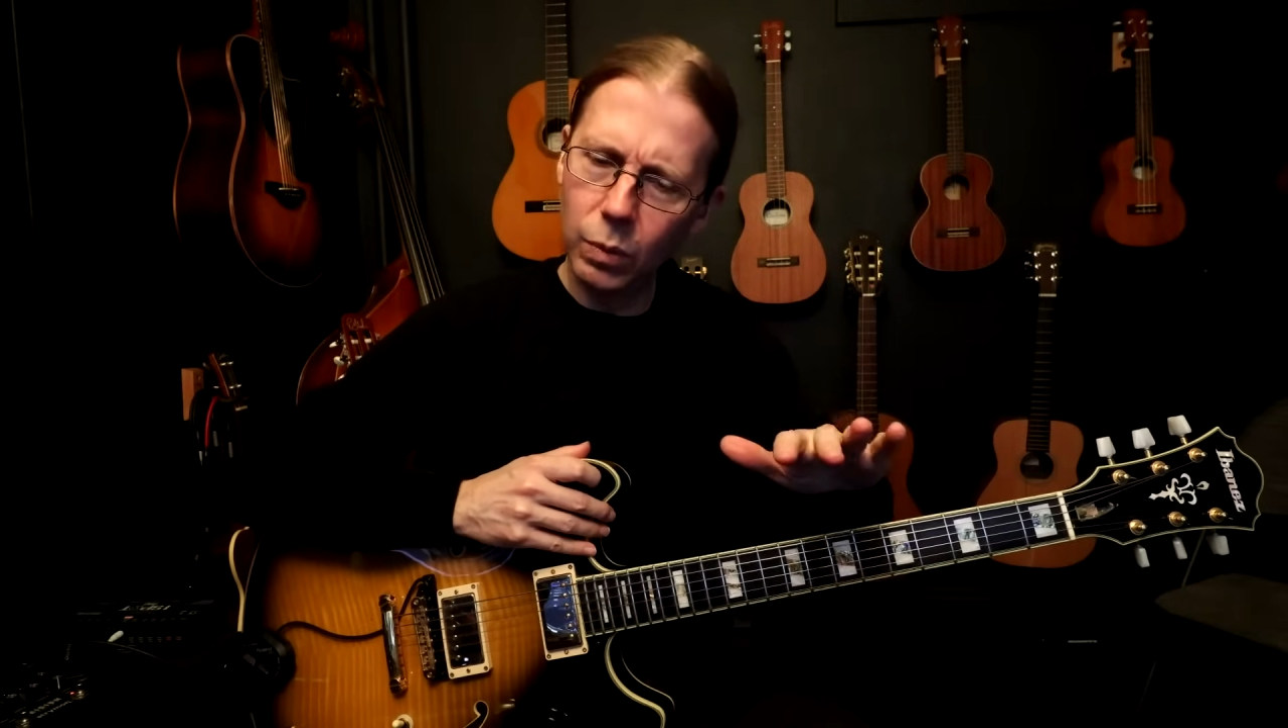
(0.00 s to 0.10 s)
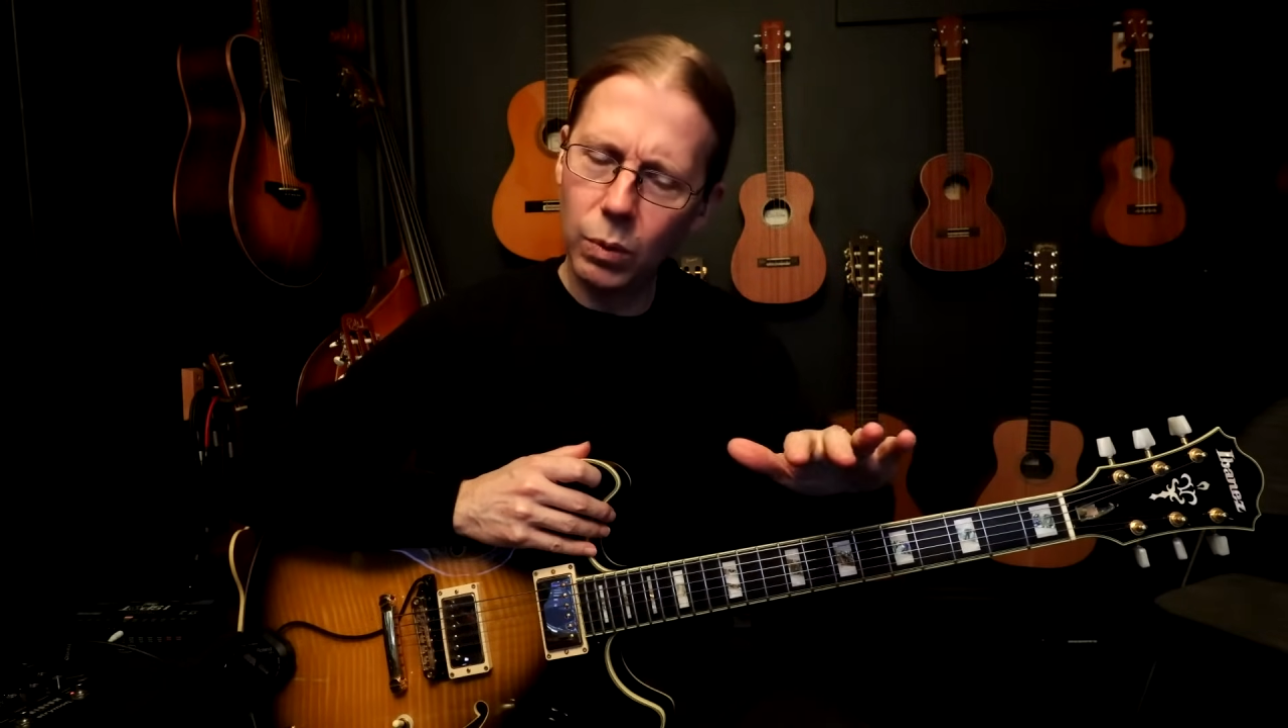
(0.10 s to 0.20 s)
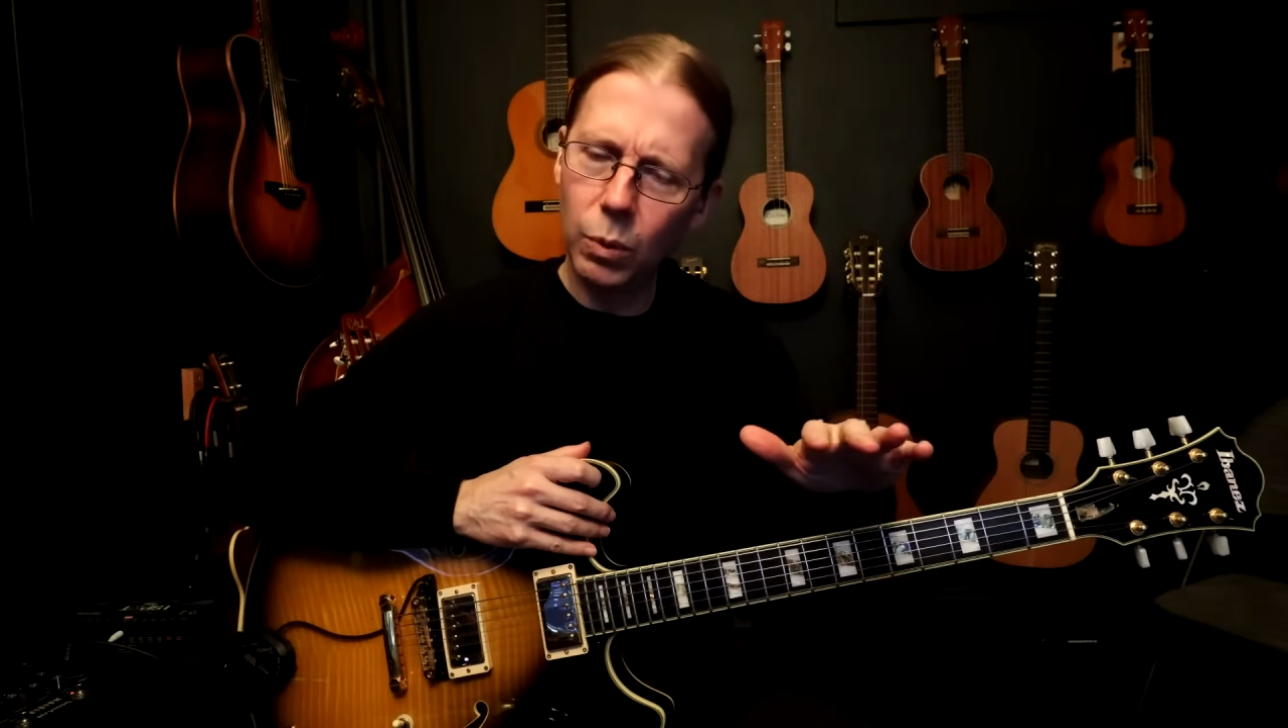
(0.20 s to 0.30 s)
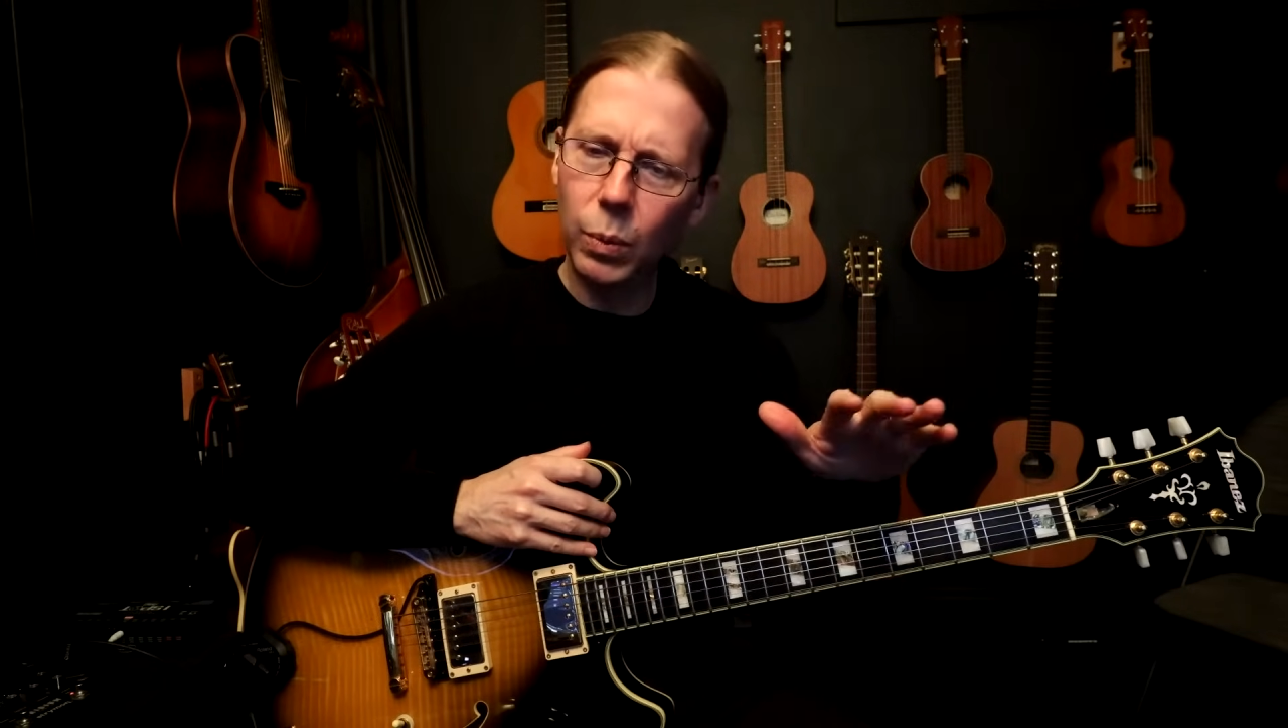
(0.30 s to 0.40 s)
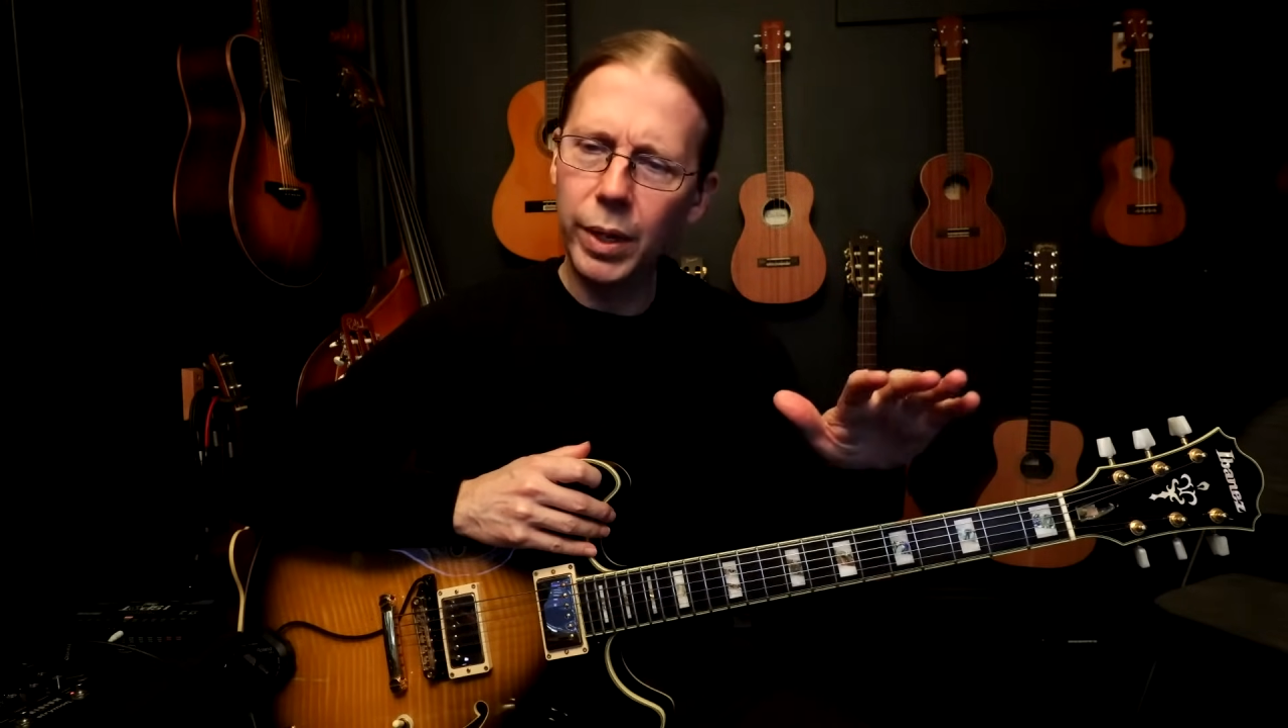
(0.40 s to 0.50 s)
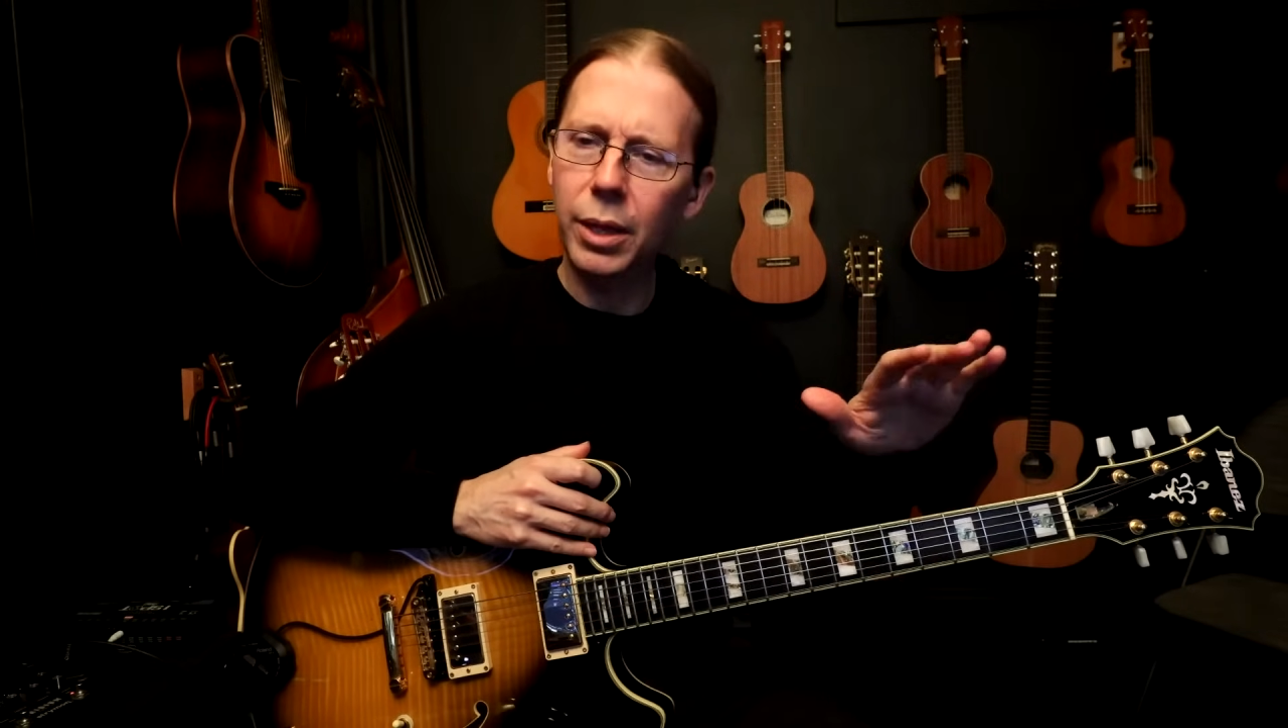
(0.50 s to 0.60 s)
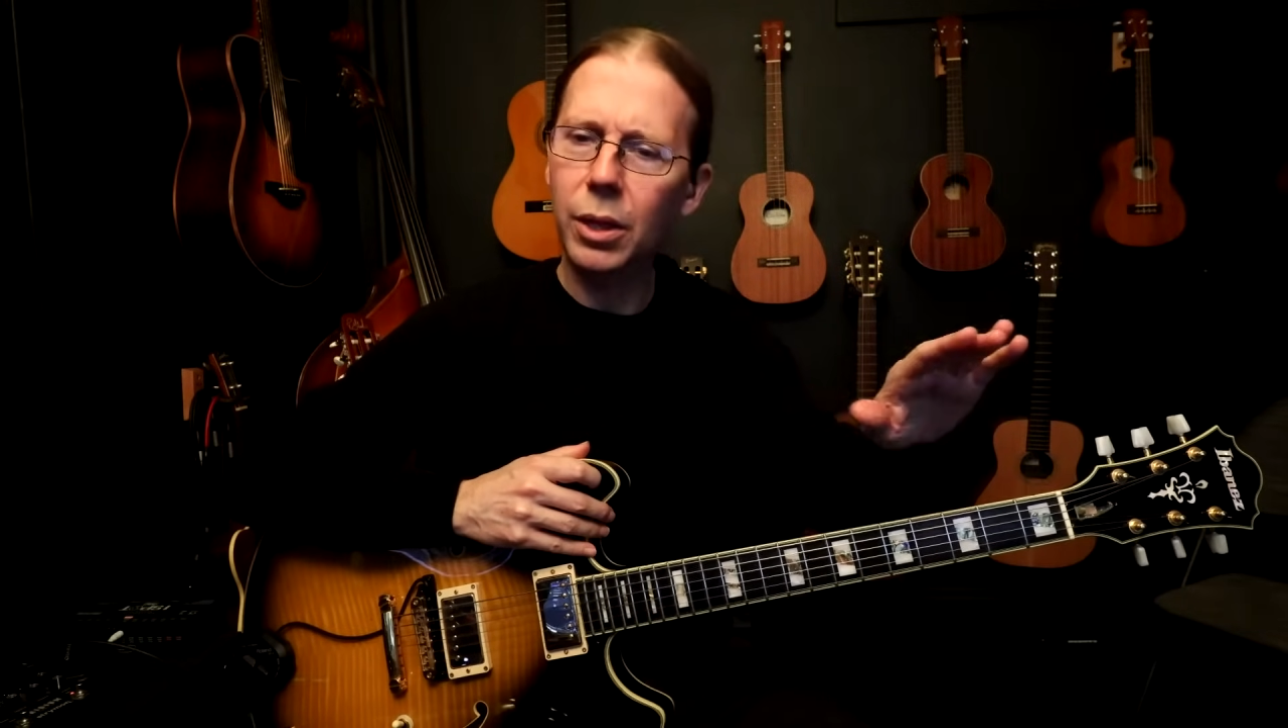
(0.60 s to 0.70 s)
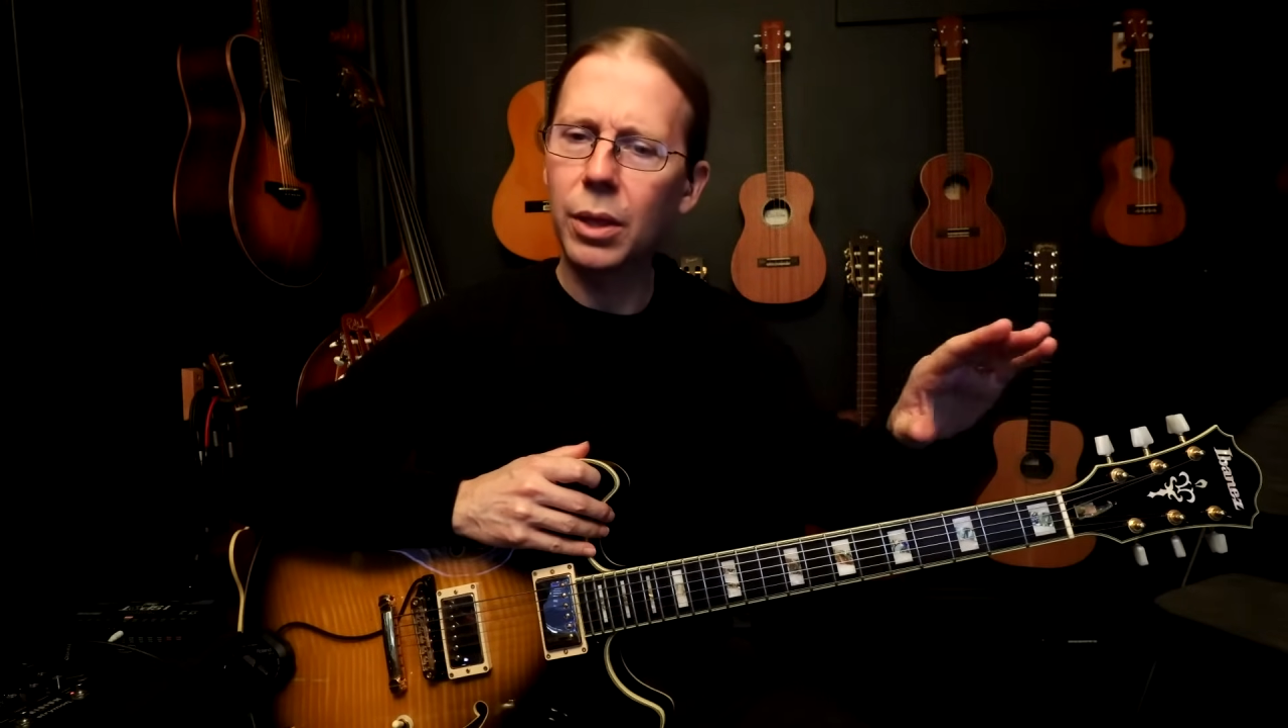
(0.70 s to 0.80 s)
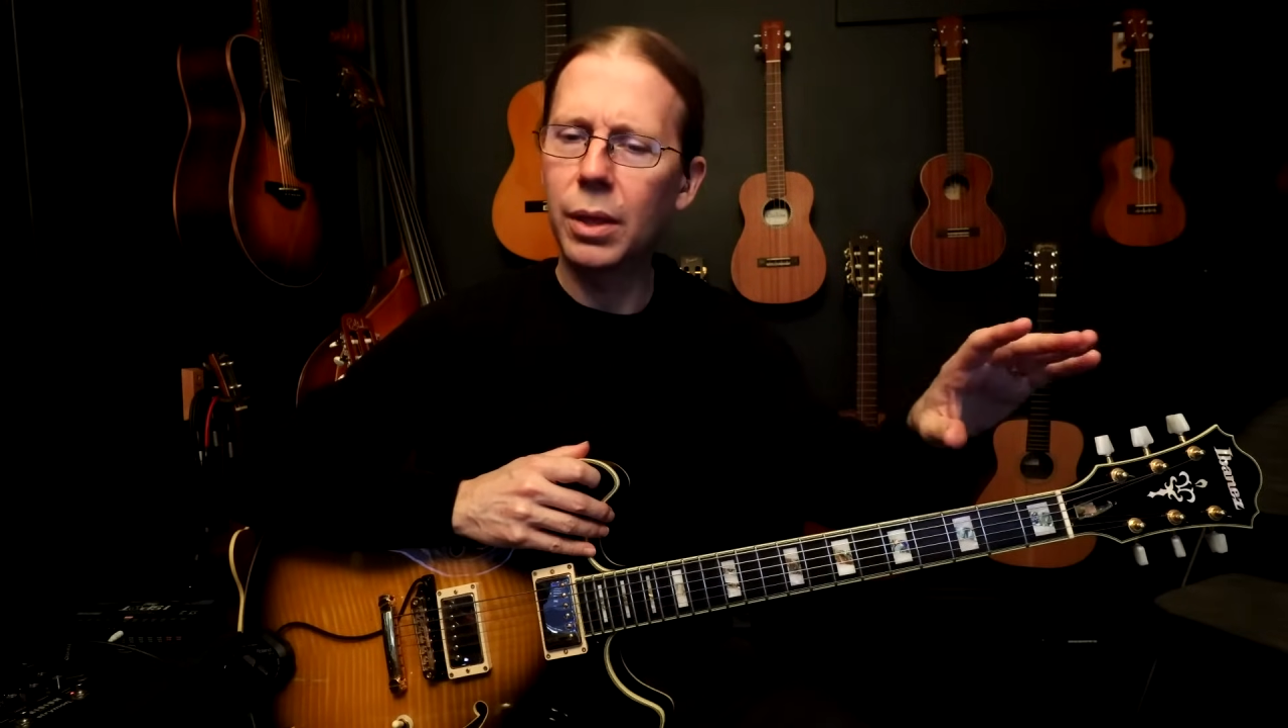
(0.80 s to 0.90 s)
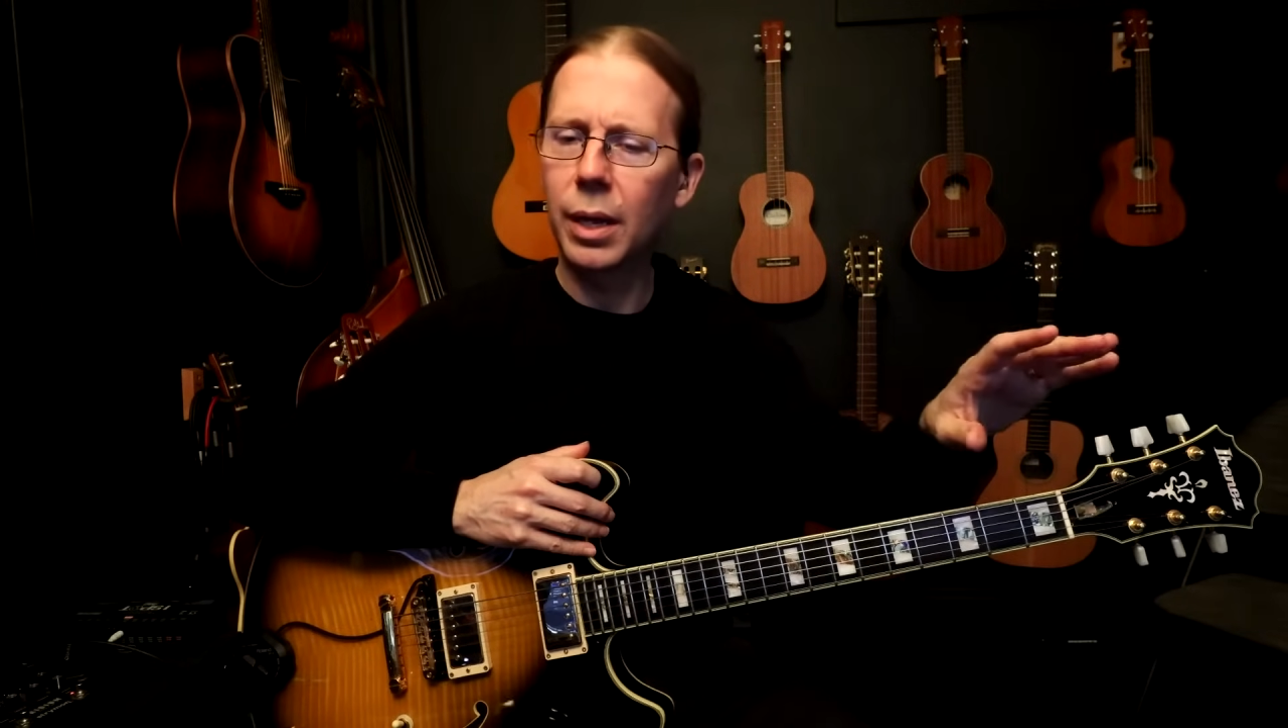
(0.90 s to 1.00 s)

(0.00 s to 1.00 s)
with